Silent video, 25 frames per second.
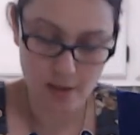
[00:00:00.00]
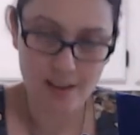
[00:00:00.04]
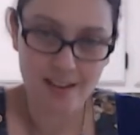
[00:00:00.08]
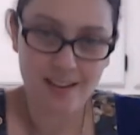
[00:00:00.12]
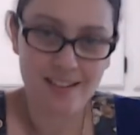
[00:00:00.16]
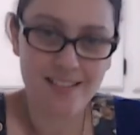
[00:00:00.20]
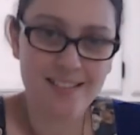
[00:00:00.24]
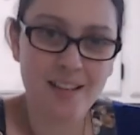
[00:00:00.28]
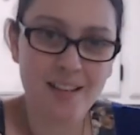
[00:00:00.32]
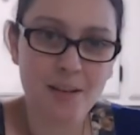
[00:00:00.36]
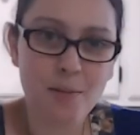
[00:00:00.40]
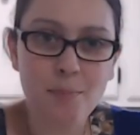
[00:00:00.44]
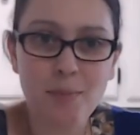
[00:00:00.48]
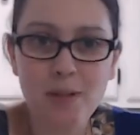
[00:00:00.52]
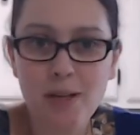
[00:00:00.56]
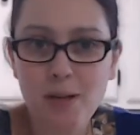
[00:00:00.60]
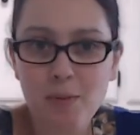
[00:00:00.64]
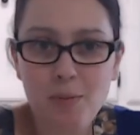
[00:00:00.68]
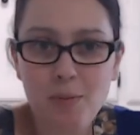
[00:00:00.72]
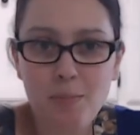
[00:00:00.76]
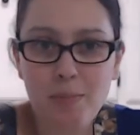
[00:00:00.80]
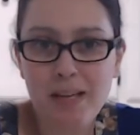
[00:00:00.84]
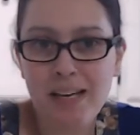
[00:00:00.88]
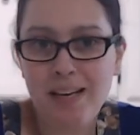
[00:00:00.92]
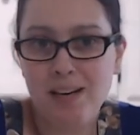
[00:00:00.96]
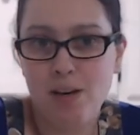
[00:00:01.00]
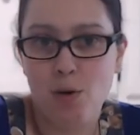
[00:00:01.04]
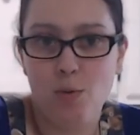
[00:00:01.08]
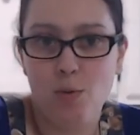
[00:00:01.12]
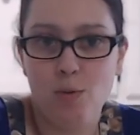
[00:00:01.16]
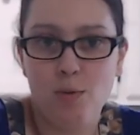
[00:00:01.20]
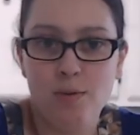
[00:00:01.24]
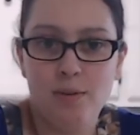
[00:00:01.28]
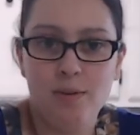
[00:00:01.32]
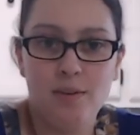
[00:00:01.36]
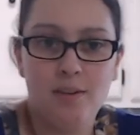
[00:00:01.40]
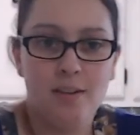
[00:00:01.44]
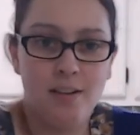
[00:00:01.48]
It's like playing with Play-Doh.
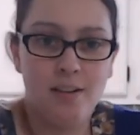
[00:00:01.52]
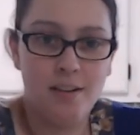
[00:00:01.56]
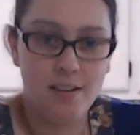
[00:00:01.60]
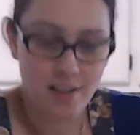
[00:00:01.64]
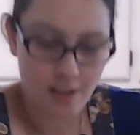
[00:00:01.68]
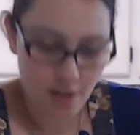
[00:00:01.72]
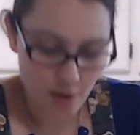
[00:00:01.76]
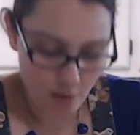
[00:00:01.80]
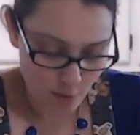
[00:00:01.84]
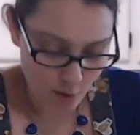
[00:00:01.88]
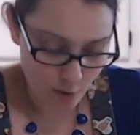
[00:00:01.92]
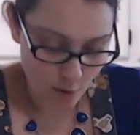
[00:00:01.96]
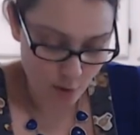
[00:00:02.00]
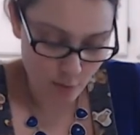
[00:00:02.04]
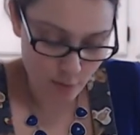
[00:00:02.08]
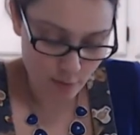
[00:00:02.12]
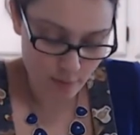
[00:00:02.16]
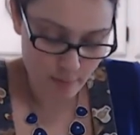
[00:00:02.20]
We'll go from